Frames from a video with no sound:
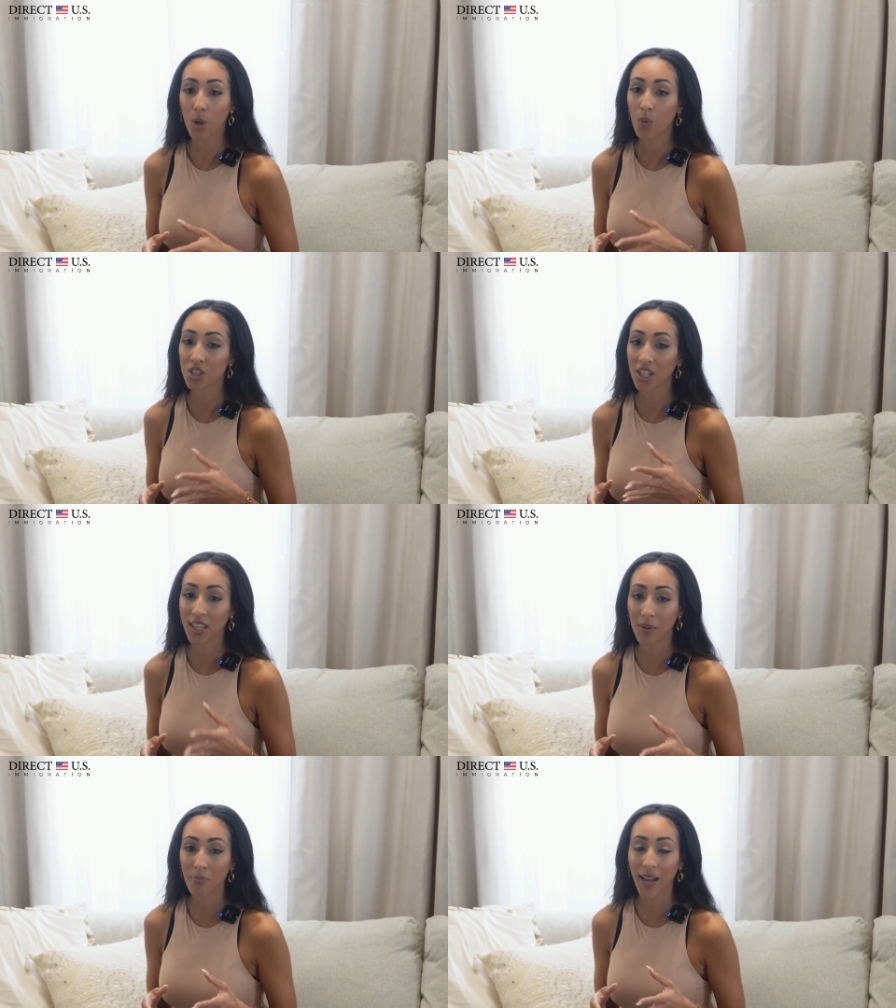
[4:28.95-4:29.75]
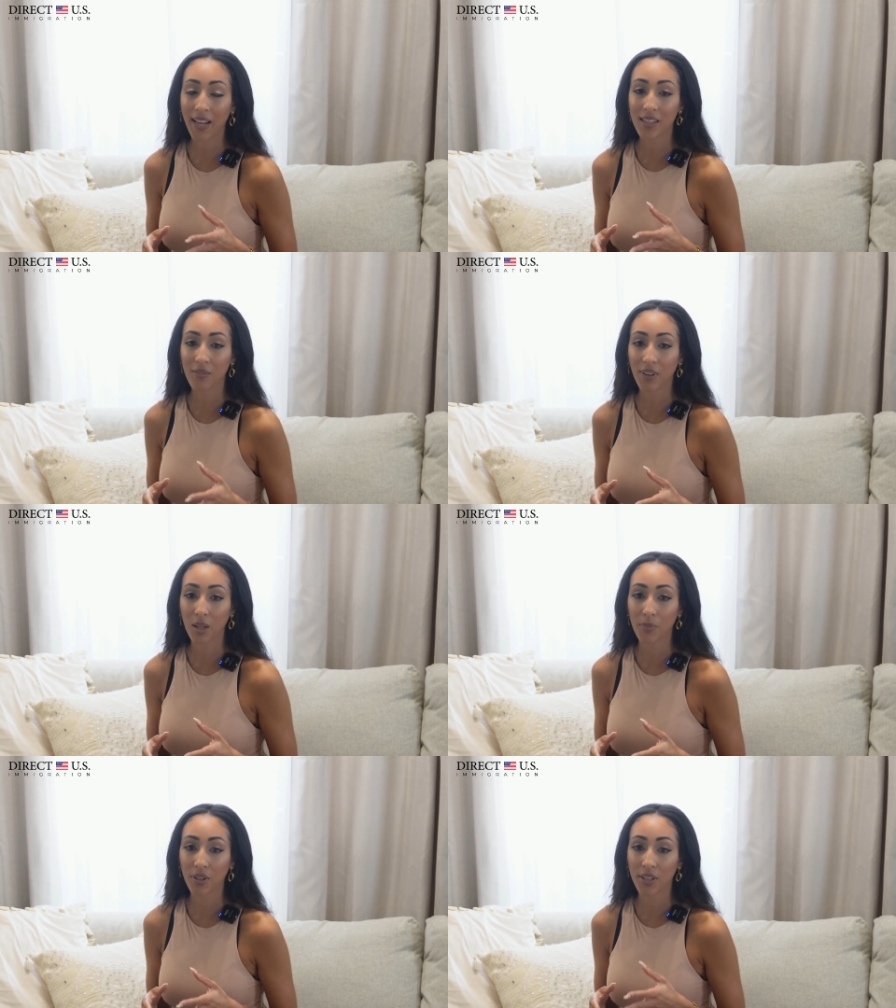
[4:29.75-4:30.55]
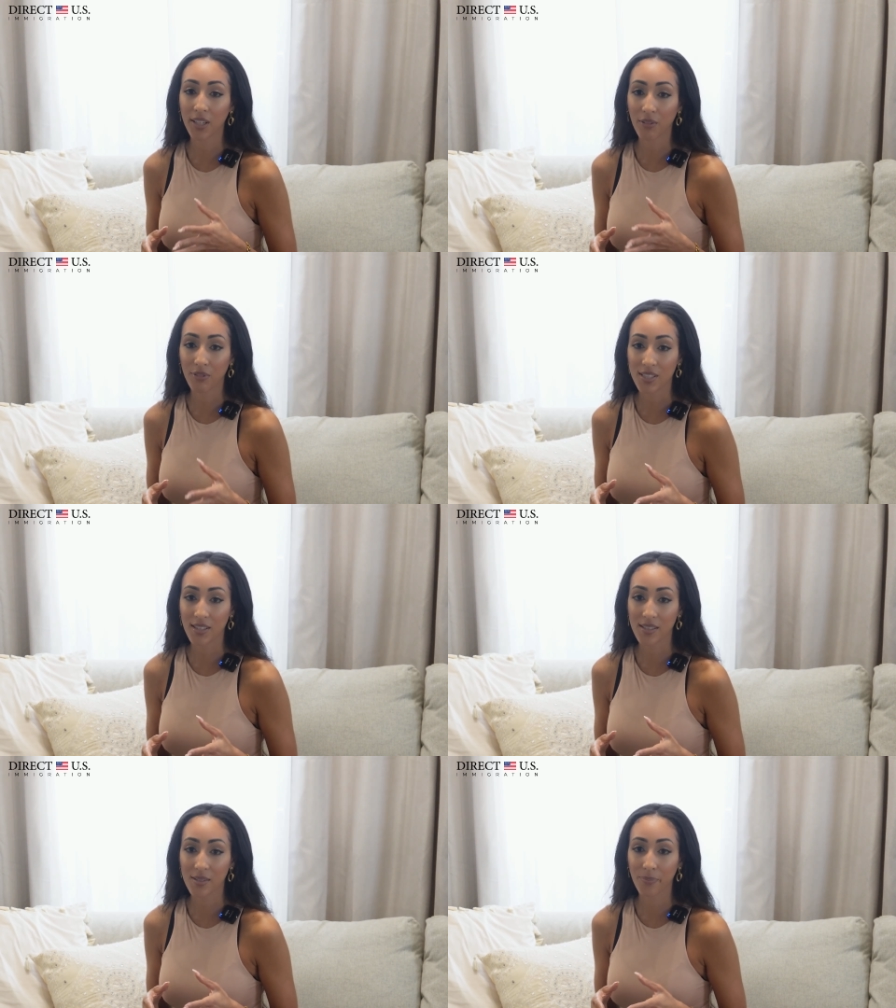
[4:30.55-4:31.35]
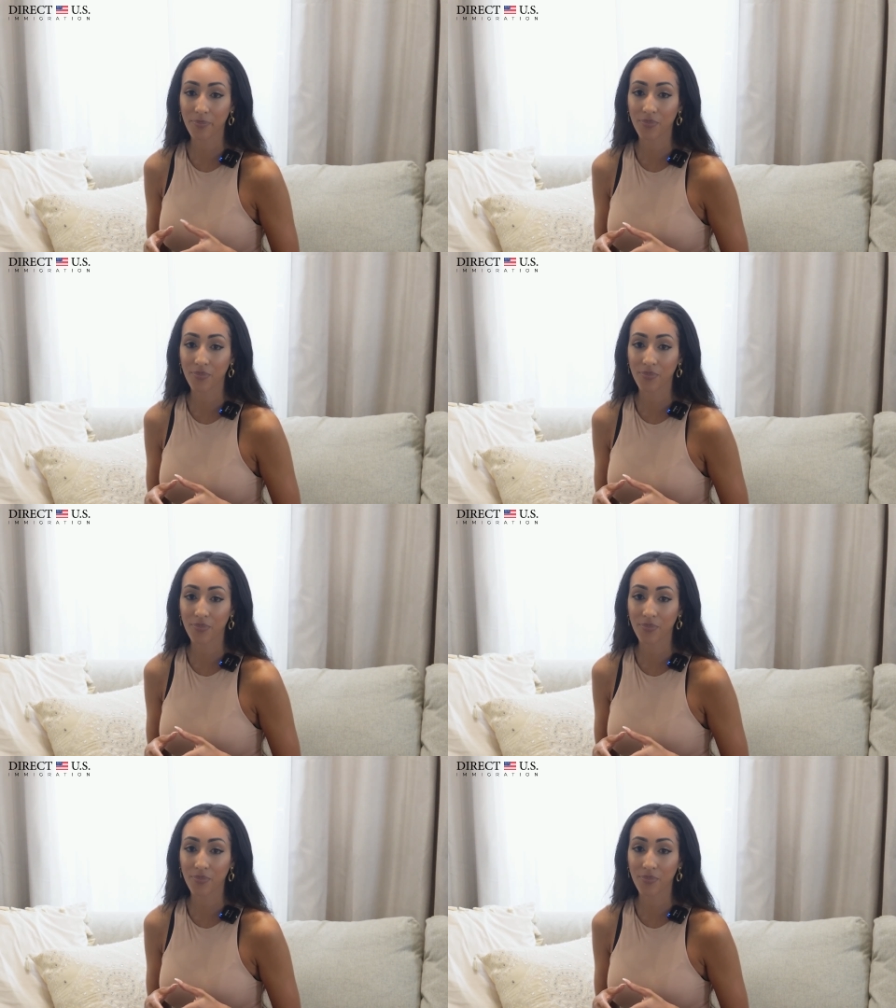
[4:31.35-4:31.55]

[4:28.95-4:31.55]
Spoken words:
which can impact the availability of visas.